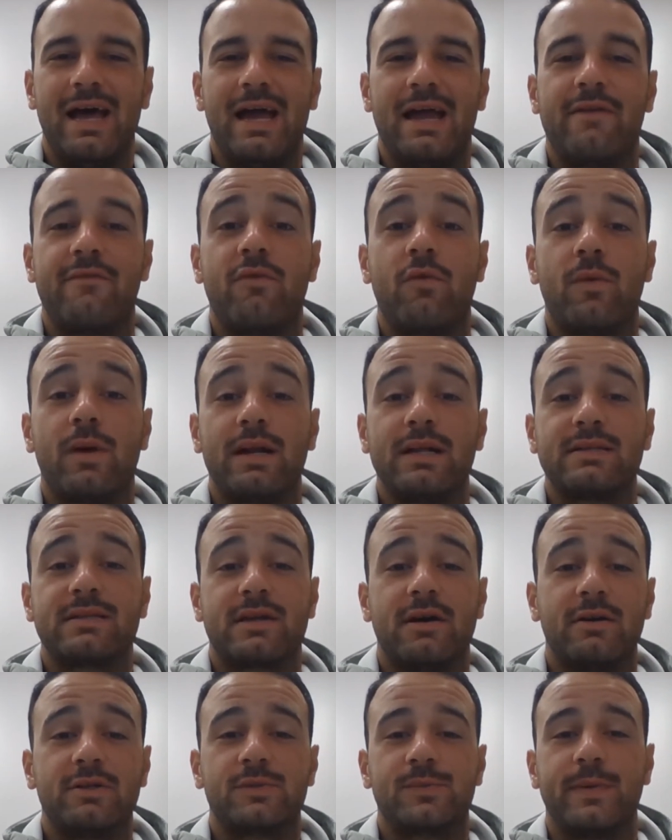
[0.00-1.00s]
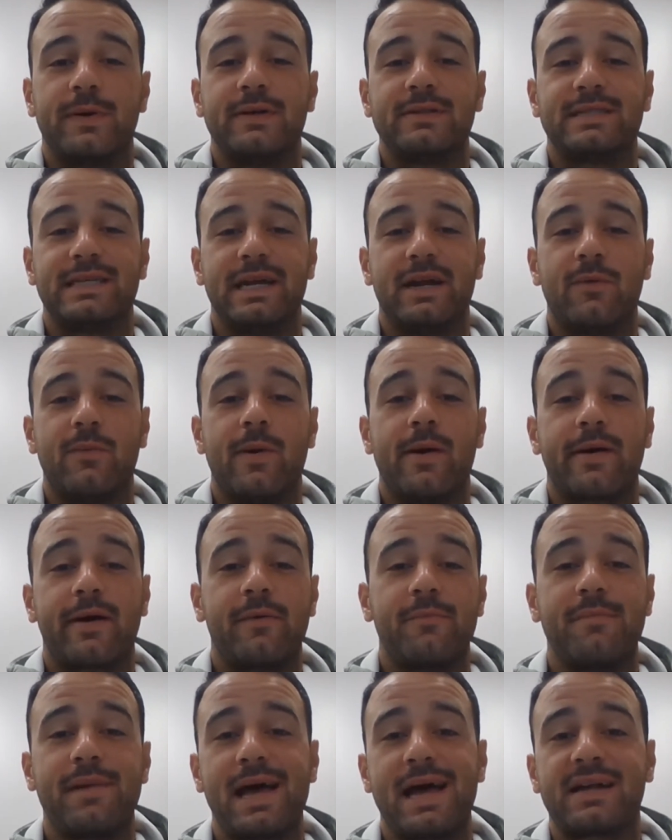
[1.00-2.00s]
Everyone, it's Coach Balls here, and
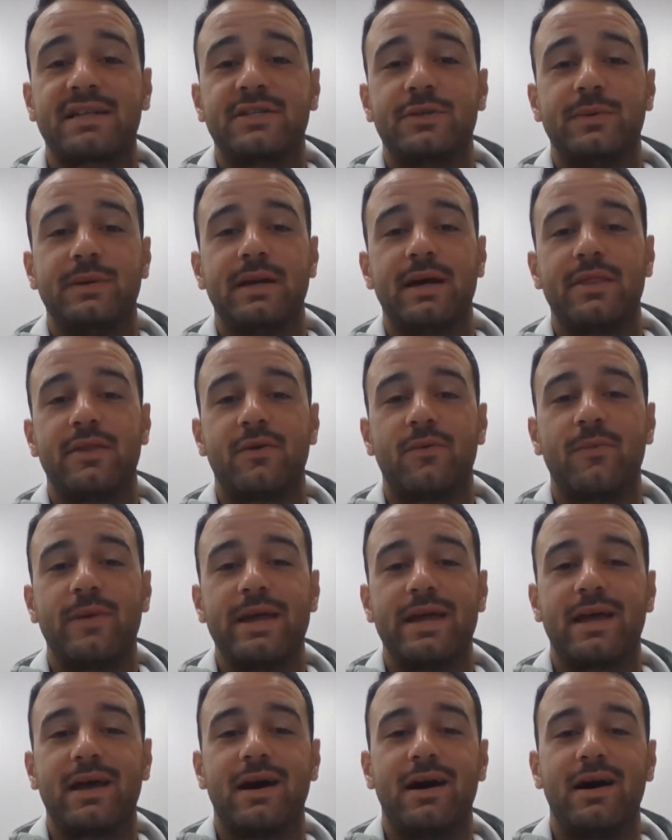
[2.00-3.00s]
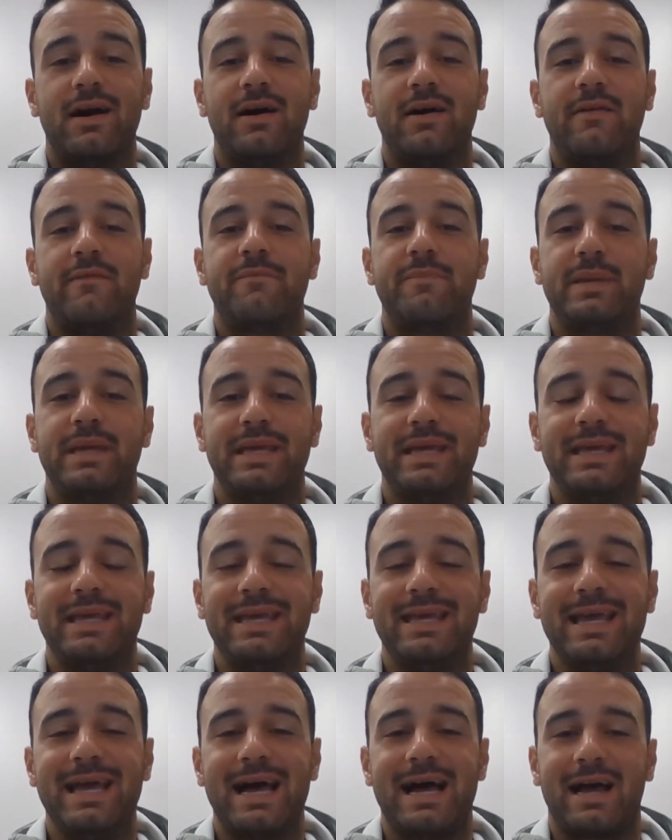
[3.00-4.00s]
welcome back to another week of
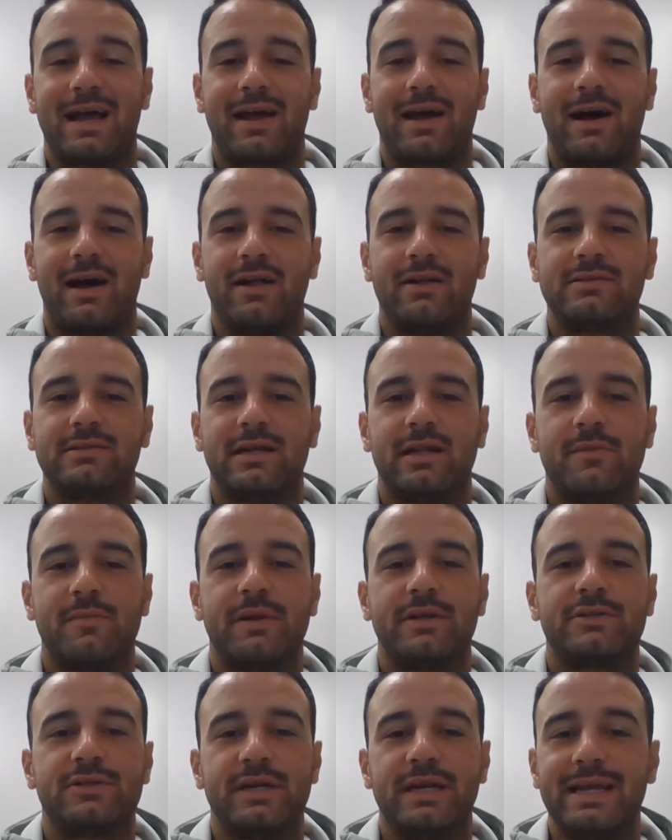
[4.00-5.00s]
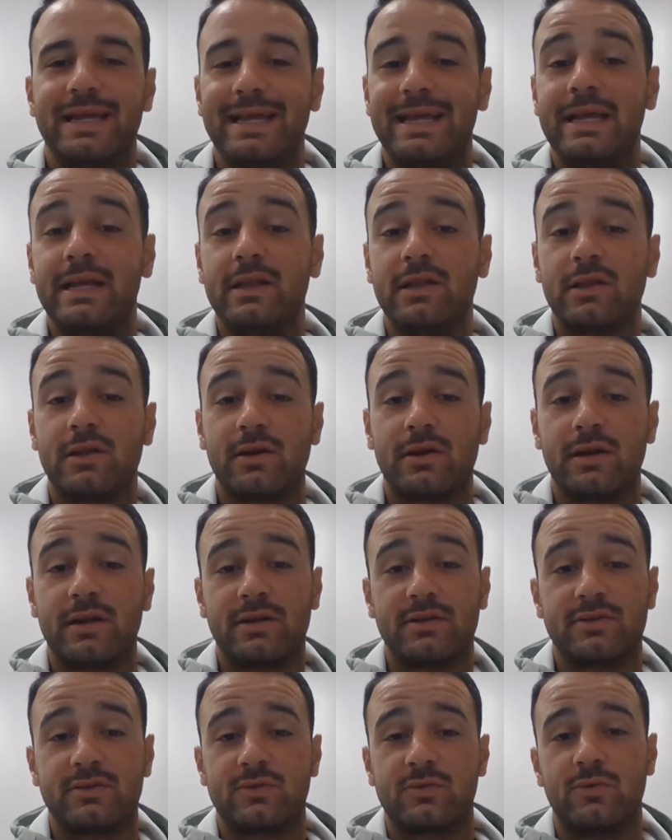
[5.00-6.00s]
PE at Collins Elementary
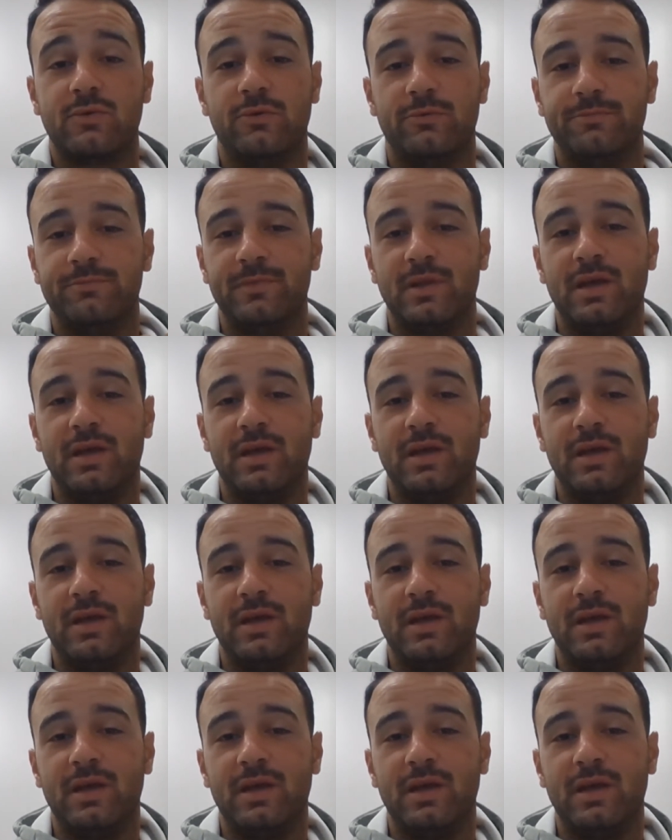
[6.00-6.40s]
e-learning school.